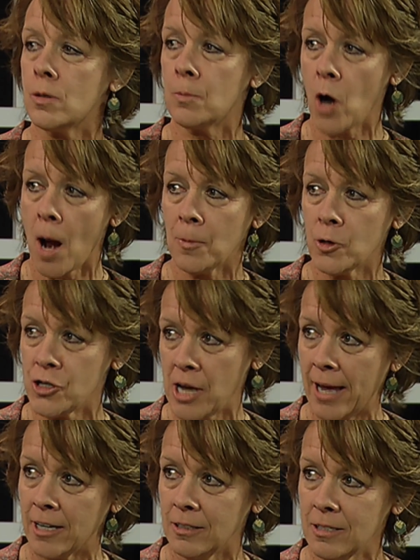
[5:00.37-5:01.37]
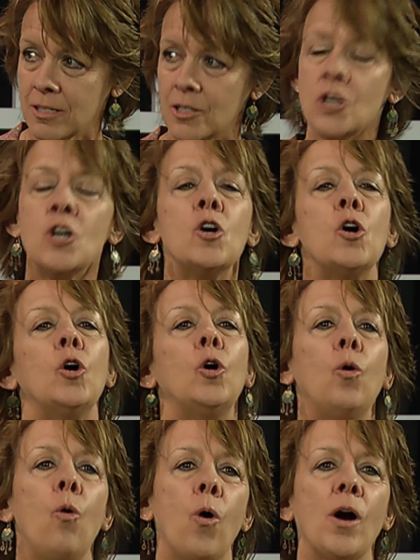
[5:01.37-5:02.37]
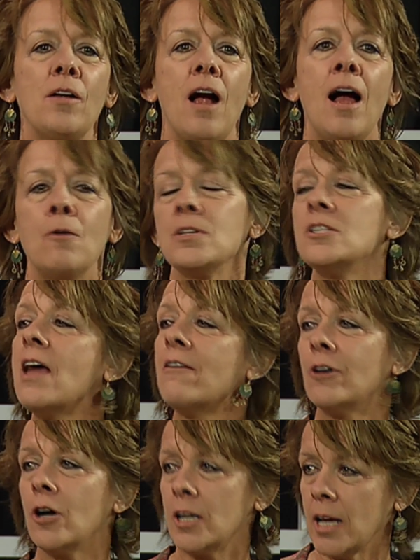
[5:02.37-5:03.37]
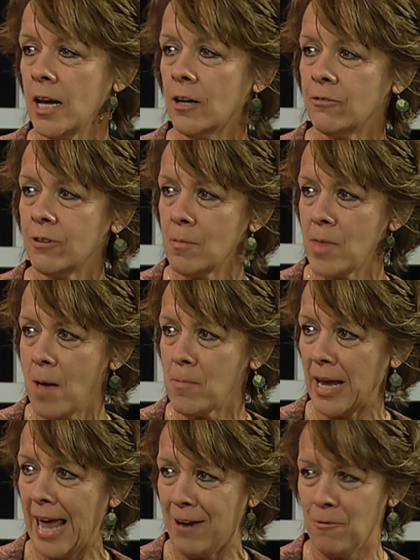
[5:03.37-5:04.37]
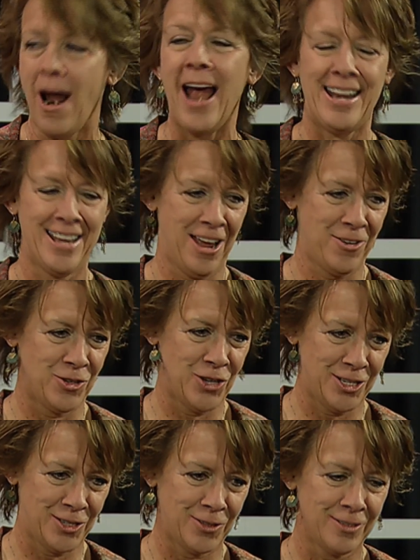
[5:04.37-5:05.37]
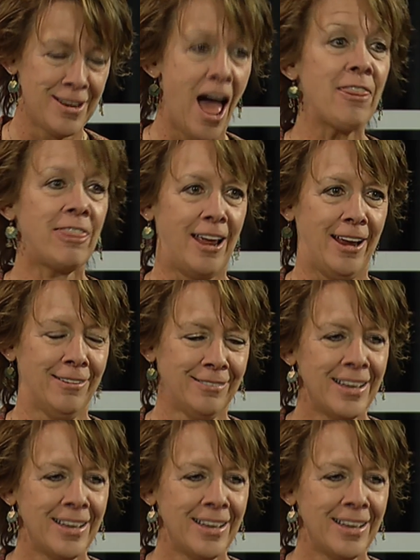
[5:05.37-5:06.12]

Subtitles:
the proper channels, or I was never going to hear from them again, right? Just nothing.